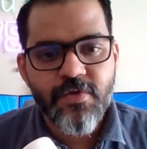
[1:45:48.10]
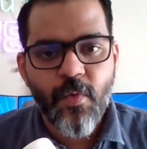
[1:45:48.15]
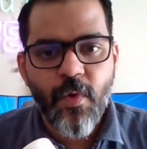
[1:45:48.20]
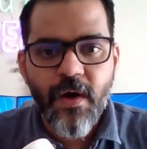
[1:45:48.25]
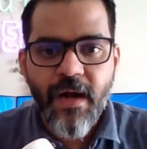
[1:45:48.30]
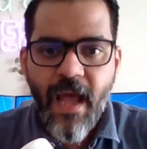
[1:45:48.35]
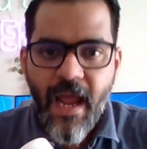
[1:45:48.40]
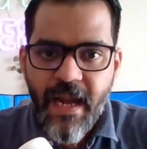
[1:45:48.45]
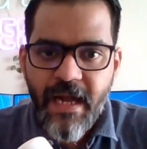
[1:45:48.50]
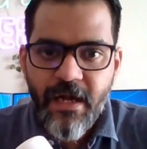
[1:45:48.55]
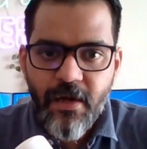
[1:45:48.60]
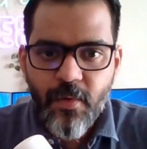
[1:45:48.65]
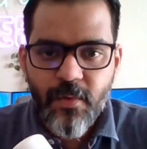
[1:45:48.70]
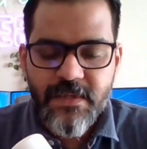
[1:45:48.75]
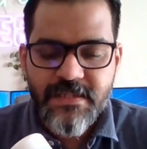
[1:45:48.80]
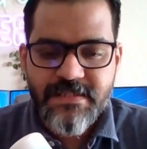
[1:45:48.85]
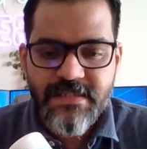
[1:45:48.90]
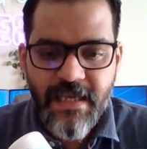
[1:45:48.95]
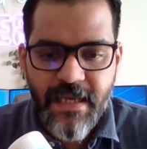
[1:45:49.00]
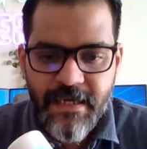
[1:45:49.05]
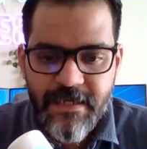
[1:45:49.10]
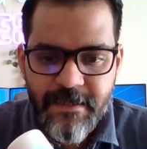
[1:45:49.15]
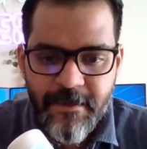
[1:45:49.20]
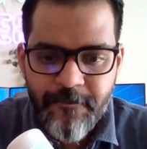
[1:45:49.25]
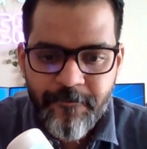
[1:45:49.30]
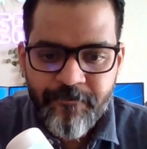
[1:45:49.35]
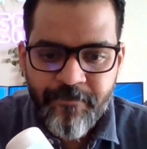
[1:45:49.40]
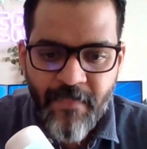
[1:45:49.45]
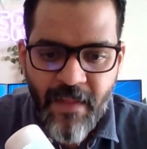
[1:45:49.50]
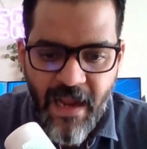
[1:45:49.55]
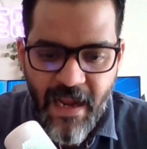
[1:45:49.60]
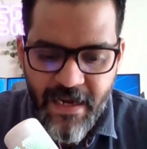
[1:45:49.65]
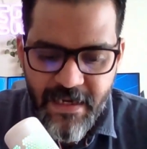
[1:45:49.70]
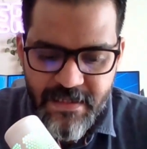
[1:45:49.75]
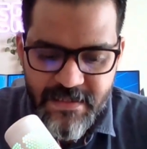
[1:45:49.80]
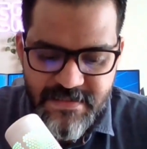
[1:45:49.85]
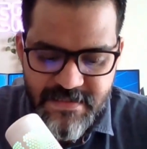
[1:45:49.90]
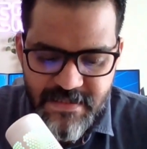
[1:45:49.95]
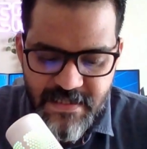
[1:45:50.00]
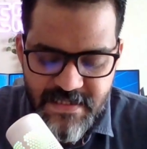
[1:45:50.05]
So, what I do is that
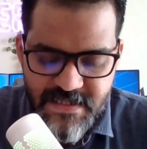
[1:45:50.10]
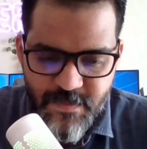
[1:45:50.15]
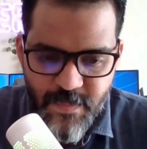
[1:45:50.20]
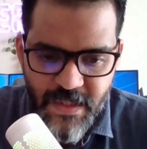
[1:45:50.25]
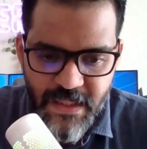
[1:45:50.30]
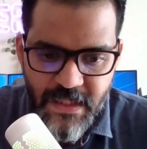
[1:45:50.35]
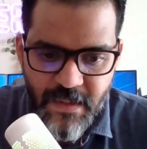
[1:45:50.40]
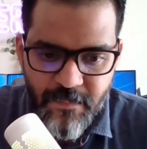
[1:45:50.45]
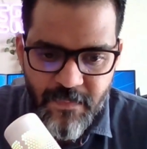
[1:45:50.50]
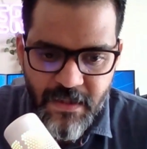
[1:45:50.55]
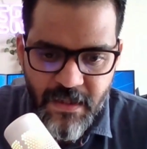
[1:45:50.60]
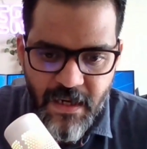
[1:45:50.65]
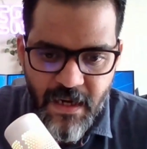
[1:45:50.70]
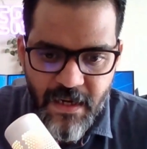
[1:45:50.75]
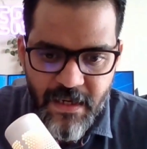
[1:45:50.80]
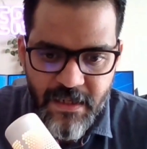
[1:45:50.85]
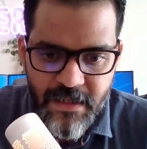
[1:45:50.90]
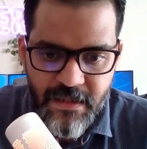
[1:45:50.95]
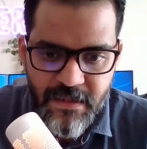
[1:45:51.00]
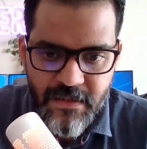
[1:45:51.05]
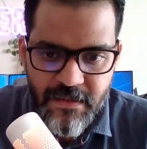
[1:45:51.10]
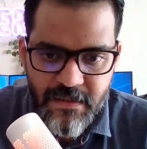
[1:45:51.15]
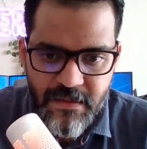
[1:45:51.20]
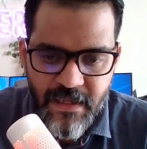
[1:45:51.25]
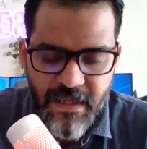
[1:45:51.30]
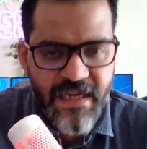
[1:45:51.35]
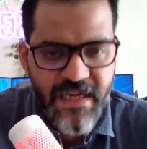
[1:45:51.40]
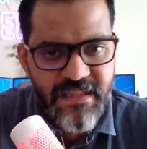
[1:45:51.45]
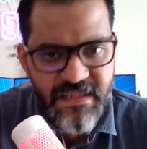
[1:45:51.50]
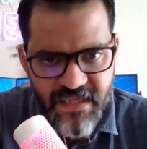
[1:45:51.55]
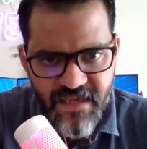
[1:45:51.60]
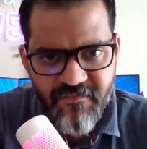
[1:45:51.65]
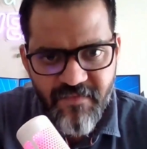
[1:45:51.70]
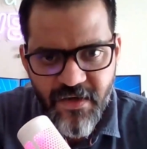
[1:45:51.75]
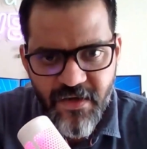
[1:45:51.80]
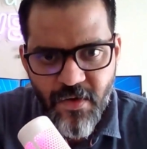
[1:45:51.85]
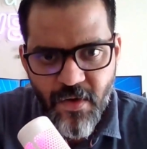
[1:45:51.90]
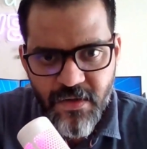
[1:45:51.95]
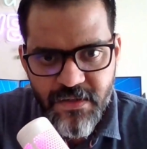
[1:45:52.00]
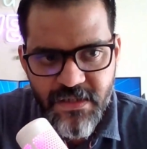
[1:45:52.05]
I discuss with them regarding, and I think
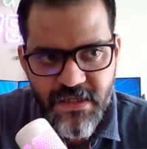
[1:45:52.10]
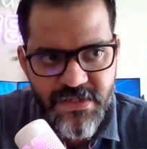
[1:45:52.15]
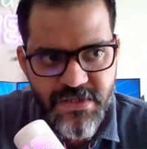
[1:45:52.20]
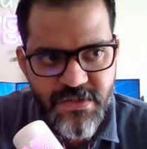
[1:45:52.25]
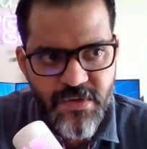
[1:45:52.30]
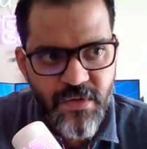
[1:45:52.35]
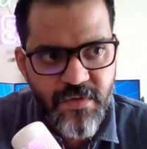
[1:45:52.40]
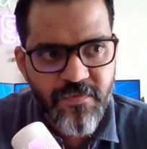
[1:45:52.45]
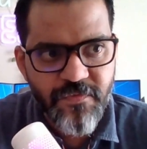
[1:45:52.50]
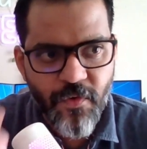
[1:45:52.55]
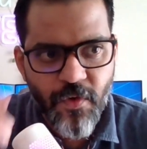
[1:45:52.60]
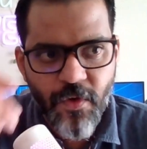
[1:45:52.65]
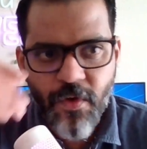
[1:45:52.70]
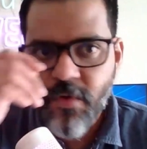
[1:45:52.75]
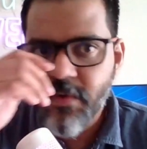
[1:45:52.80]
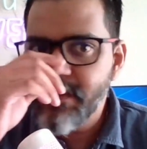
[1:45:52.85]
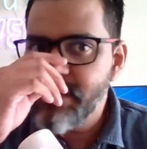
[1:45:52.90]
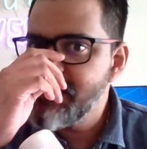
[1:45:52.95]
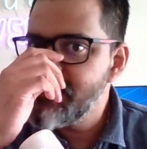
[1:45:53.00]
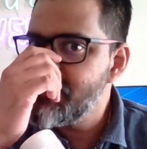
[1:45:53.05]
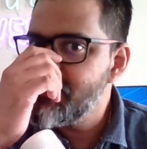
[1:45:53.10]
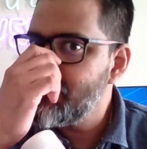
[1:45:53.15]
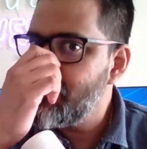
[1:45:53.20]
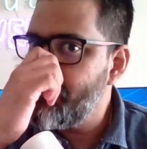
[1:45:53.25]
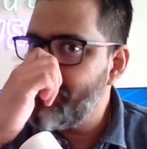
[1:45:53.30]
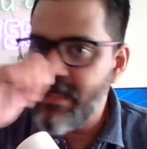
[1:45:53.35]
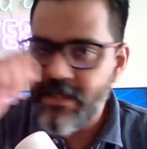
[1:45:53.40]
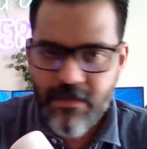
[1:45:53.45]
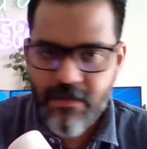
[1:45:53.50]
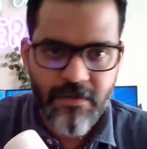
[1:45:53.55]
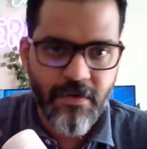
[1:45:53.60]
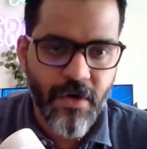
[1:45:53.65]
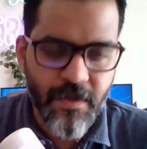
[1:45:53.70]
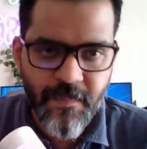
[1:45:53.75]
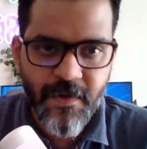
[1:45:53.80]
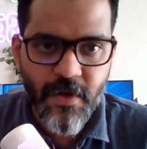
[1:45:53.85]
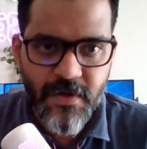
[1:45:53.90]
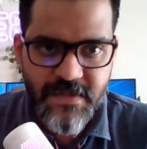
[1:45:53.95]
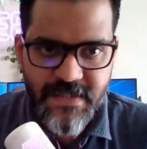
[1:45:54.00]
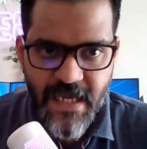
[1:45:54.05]
every doctor should follow this. I mean,
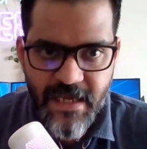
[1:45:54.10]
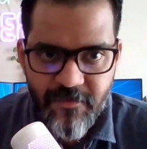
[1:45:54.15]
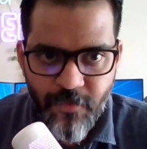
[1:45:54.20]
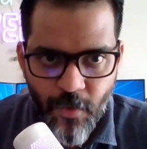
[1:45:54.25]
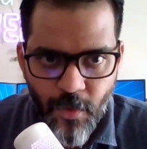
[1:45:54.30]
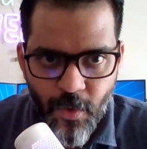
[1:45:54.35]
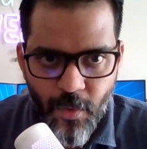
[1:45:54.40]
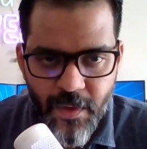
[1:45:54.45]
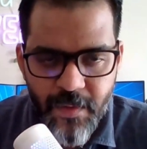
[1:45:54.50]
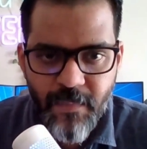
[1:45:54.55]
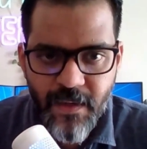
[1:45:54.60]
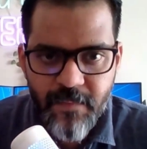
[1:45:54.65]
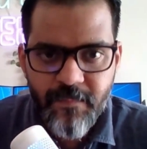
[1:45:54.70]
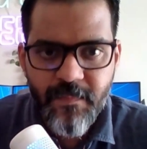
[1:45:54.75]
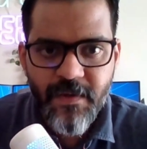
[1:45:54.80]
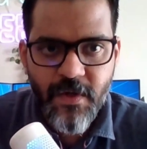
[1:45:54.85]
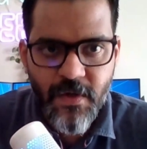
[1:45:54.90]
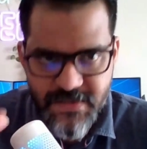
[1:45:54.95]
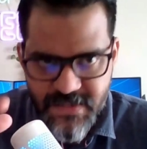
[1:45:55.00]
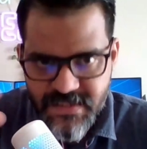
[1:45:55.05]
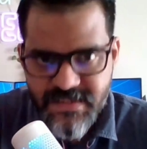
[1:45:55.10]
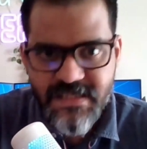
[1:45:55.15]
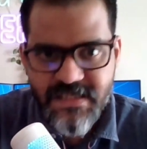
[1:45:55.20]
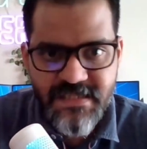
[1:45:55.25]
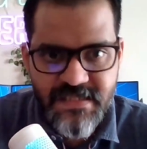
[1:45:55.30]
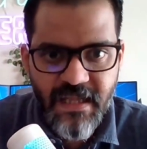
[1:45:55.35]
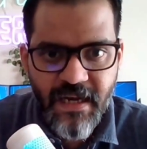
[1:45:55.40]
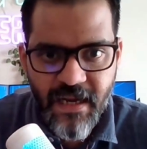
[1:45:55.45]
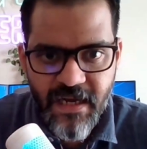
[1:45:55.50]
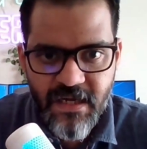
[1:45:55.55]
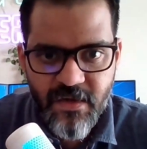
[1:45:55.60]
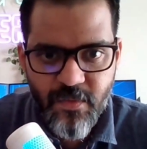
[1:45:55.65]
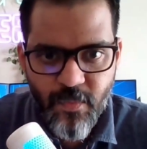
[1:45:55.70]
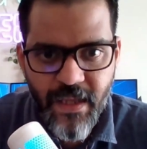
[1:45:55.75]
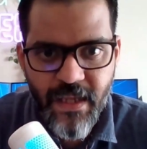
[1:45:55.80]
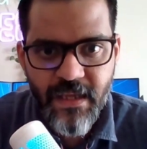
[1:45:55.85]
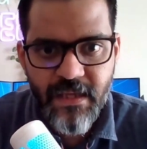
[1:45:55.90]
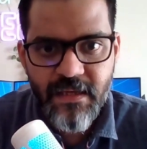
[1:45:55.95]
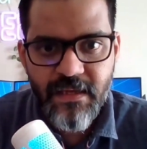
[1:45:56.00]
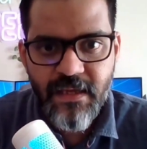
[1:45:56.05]
not because I follow it, but because this is the right
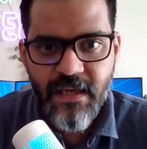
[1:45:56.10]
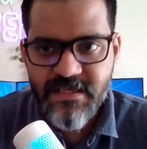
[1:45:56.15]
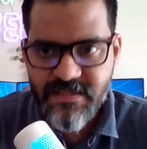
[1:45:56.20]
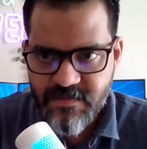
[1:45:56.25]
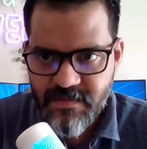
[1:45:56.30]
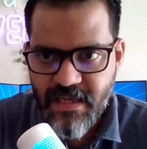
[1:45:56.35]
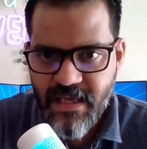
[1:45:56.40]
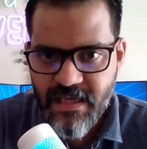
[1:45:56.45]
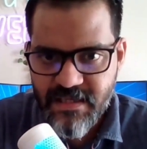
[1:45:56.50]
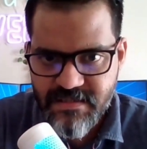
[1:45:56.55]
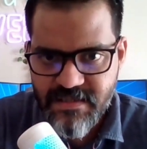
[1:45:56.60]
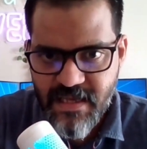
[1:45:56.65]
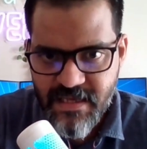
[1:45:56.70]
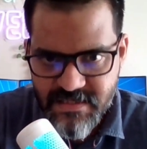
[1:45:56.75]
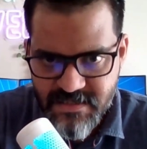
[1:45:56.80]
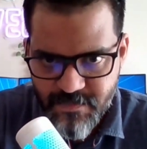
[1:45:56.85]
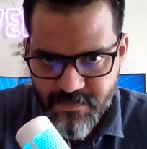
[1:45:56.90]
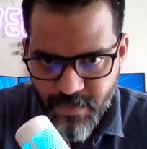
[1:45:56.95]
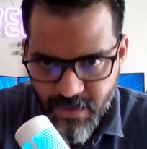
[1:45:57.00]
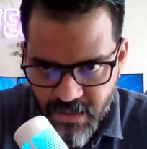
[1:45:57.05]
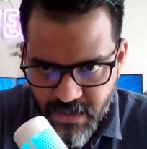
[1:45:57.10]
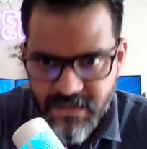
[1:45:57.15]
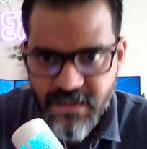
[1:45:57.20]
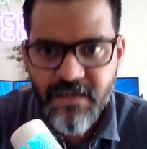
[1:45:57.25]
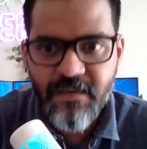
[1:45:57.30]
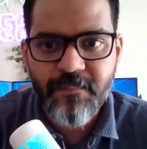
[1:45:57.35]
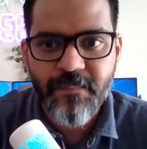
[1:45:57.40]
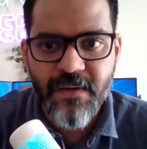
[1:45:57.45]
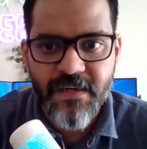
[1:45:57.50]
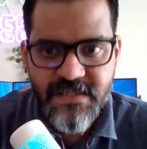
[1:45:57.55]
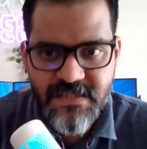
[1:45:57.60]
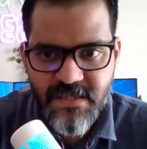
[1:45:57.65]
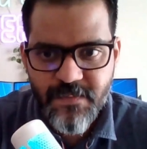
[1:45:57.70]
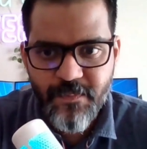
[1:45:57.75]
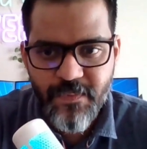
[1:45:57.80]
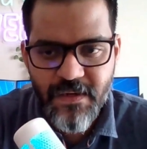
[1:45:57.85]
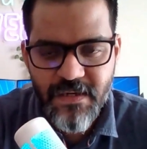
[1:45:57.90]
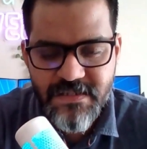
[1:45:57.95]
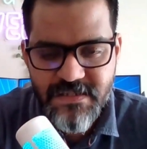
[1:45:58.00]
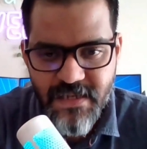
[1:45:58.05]
way, as as as per the
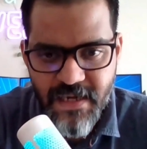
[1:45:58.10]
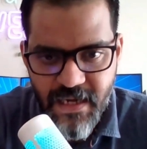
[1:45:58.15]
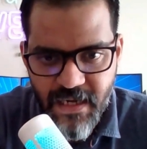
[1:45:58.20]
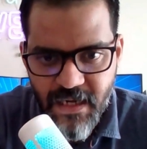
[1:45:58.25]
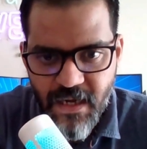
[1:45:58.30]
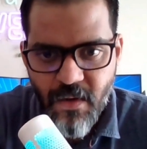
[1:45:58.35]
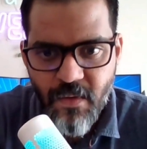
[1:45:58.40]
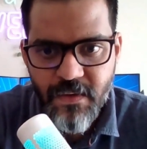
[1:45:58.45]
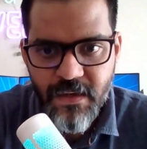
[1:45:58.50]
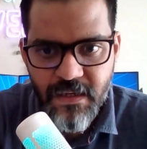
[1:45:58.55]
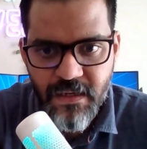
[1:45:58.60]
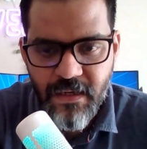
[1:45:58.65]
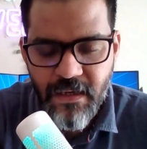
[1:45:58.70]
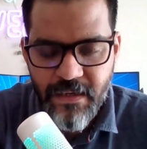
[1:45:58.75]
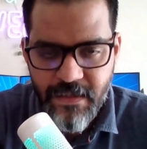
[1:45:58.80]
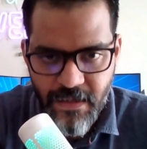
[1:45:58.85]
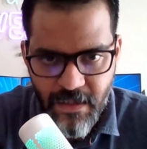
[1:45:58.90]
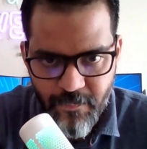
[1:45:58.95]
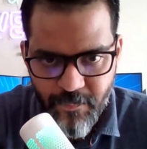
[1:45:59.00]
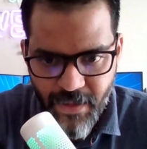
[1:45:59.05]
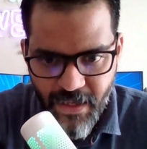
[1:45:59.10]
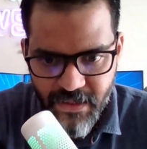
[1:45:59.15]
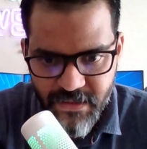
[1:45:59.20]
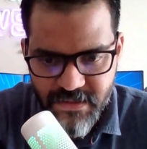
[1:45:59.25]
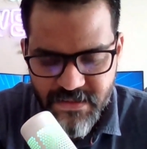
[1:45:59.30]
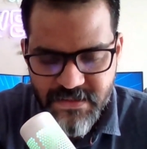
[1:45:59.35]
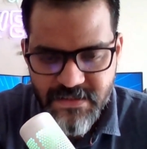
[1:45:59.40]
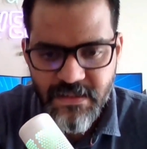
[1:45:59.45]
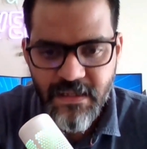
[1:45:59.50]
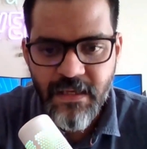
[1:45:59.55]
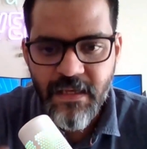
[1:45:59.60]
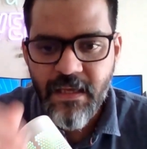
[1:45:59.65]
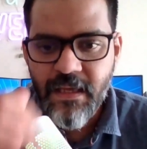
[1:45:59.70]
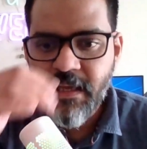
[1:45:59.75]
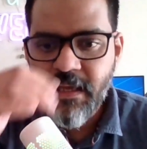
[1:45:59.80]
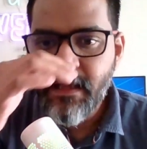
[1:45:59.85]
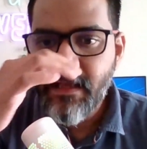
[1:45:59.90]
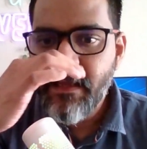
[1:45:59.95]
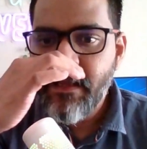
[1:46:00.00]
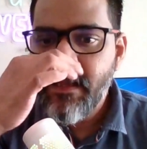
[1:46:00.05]
principles laid down in clinical practice,
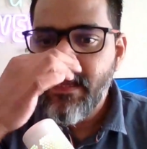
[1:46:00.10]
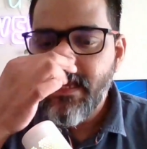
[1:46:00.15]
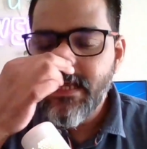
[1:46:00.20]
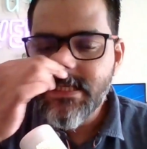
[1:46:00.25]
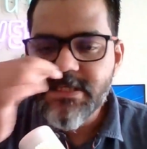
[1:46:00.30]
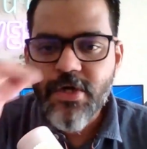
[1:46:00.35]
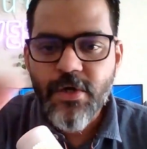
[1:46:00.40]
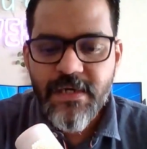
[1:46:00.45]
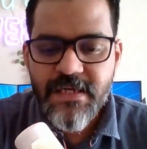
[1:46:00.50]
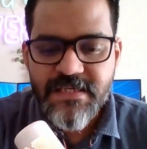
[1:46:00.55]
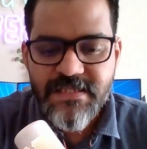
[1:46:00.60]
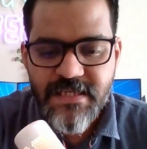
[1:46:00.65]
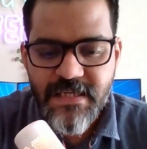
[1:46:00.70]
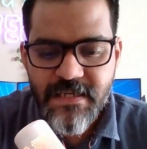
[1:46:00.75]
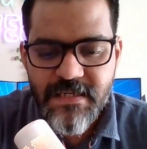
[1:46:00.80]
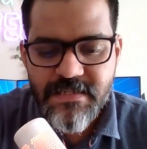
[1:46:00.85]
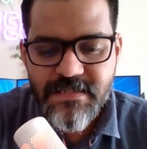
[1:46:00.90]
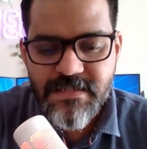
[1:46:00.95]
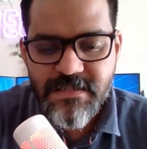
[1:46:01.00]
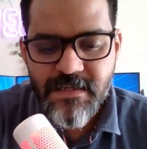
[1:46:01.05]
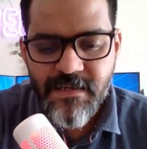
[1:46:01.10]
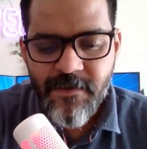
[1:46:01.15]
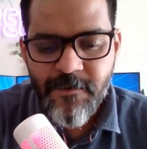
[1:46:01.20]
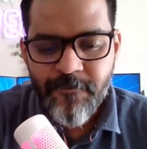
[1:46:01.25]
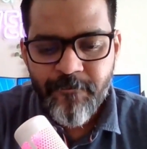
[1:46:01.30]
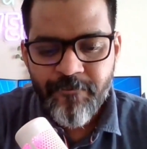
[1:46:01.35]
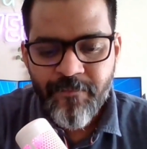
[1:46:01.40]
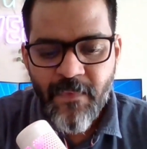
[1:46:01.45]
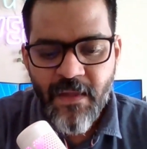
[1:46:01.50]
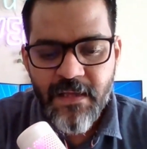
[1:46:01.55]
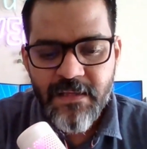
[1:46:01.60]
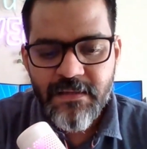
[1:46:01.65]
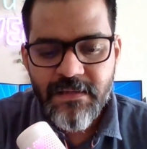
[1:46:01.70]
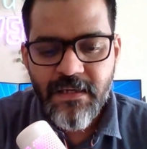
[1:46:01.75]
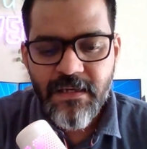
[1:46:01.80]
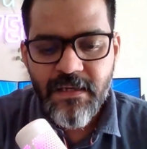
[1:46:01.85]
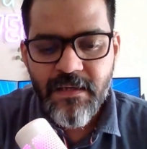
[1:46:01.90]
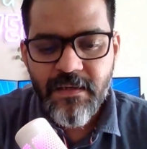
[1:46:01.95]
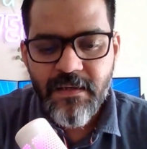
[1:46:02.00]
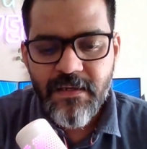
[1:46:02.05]
is to discuss
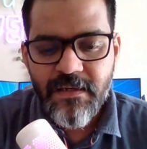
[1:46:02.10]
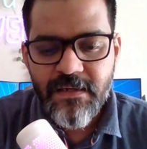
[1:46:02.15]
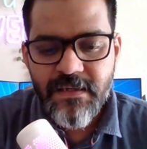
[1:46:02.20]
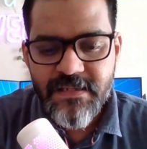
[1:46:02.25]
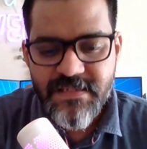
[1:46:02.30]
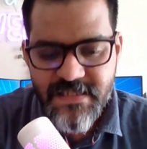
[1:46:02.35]
the